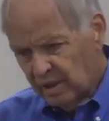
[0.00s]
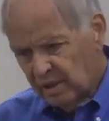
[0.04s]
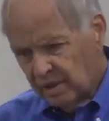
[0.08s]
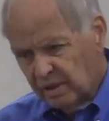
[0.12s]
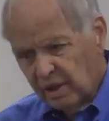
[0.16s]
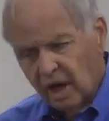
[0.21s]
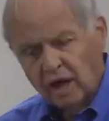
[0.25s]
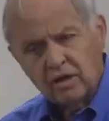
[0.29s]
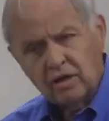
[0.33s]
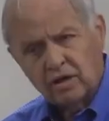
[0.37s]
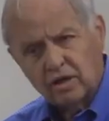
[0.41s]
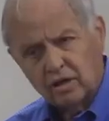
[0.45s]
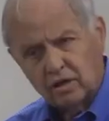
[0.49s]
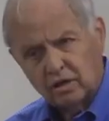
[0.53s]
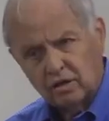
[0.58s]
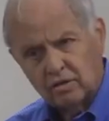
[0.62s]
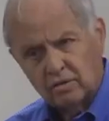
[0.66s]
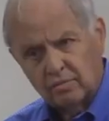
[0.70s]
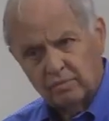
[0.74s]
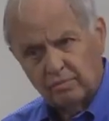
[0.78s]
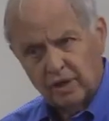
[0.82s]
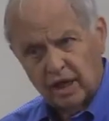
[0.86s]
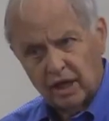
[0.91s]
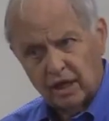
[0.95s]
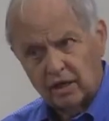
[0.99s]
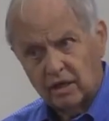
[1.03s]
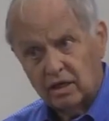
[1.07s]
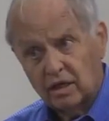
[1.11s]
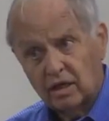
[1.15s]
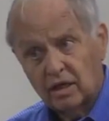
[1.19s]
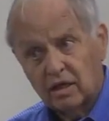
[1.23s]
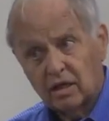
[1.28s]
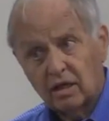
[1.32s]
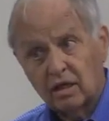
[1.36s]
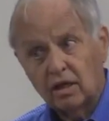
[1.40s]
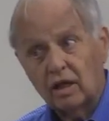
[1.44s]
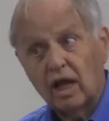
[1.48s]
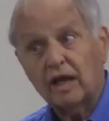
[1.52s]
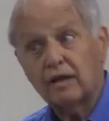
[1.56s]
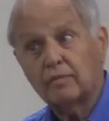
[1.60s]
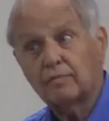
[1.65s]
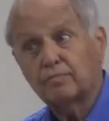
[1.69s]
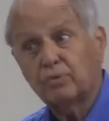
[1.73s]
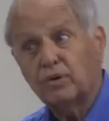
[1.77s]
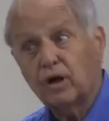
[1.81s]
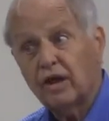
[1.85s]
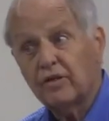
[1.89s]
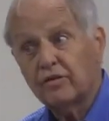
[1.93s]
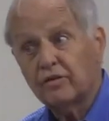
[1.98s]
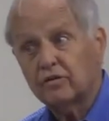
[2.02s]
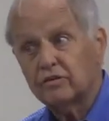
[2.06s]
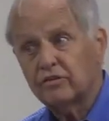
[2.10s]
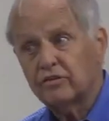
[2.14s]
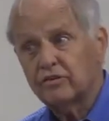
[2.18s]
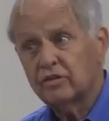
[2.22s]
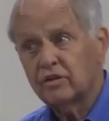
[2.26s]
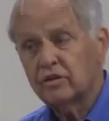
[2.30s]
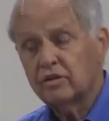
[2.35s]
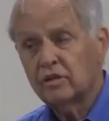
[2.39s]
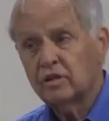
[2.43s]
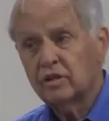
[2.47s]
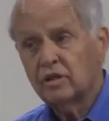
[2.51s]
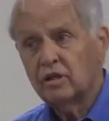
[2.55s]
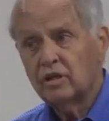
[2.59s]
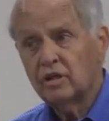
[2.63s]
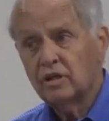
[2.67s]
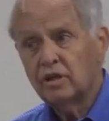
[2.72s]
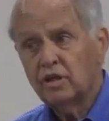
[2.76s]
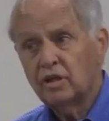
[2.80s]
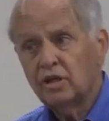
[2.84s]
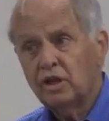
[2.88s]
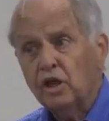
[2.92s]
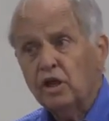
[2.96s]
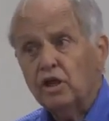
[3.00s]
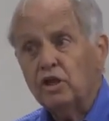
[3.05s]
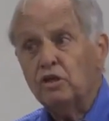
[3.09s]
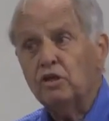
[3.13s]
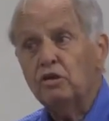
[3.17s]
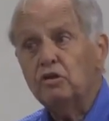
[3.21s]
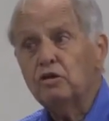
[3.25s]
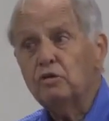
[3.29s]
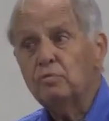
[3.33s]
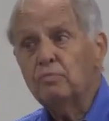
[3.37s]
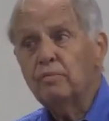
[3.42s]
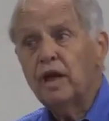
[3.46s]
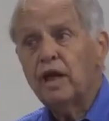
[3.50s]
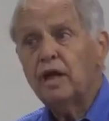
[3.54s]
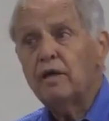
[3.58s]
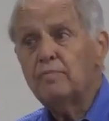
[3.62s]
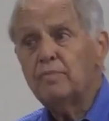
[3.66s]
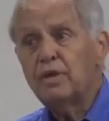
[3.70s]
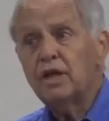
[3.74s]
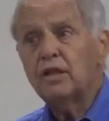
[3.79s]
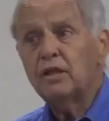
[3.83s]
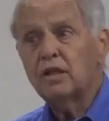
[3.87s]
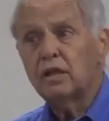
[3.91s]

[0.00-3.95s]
younger men like brothers. You may be